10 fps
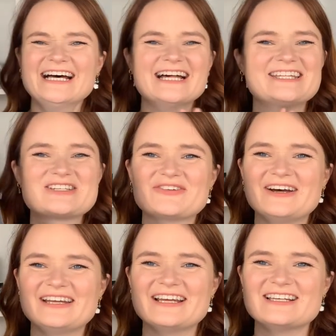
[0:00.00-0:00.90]
this
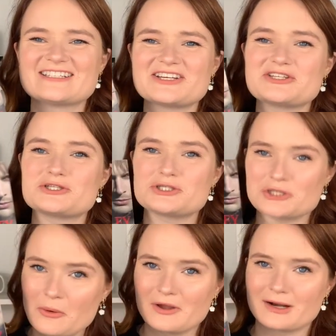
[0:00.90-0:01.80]
one is
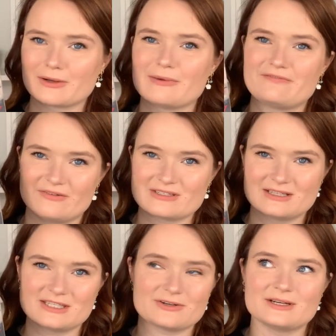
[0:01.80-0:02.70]
so good. One of my favorites in
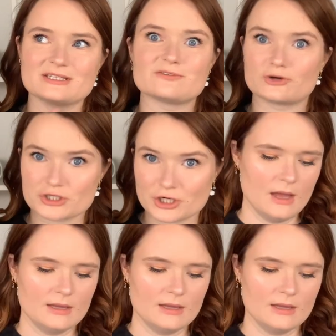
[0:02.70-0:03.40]
the series for sure.